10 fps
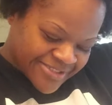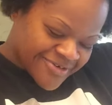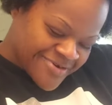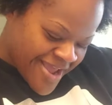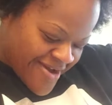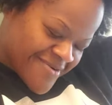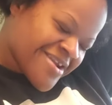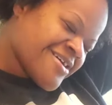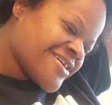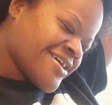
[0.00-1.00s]
so now
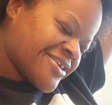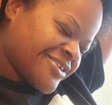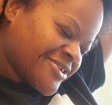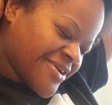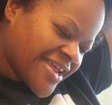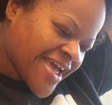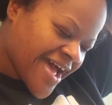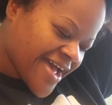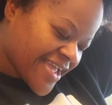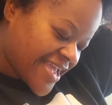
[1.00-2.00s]
what I'm gonna do, and
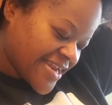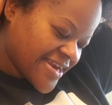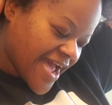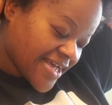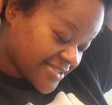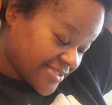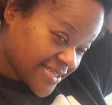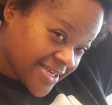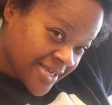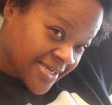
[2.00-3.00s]
I cannot
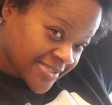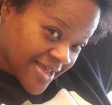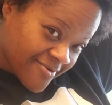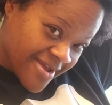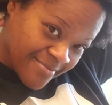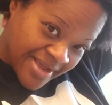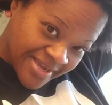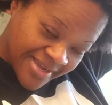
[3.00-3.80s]
see because I don't have my